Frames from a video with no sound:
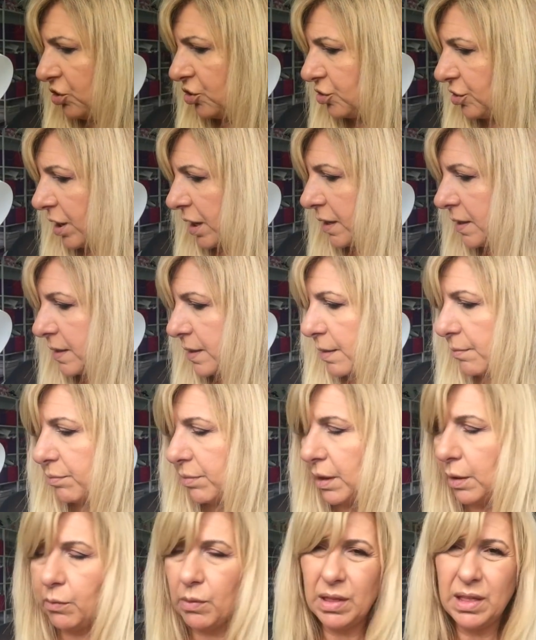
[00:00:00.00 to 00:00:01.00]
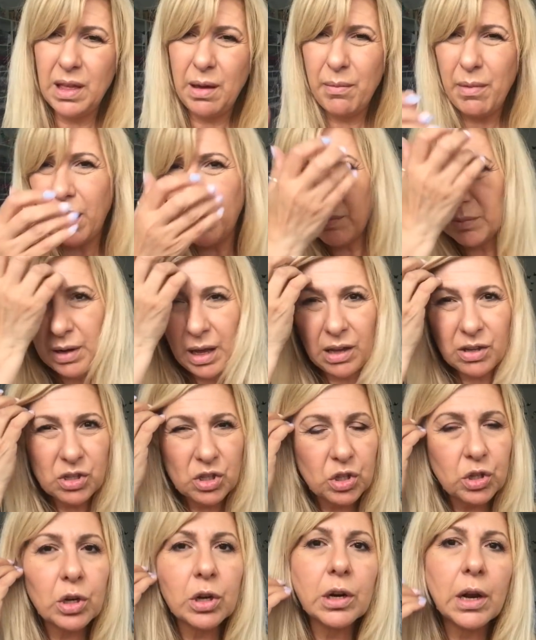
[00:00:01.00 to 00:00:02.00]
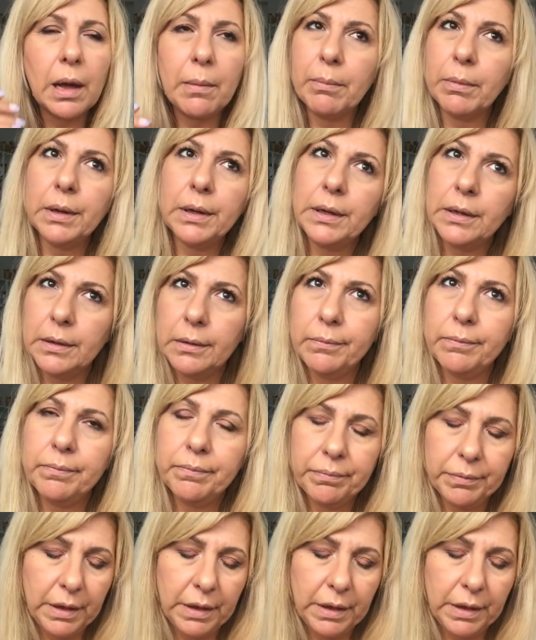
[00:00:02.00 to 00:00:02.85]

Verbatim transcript: try something with them I'm not sure I'm gonna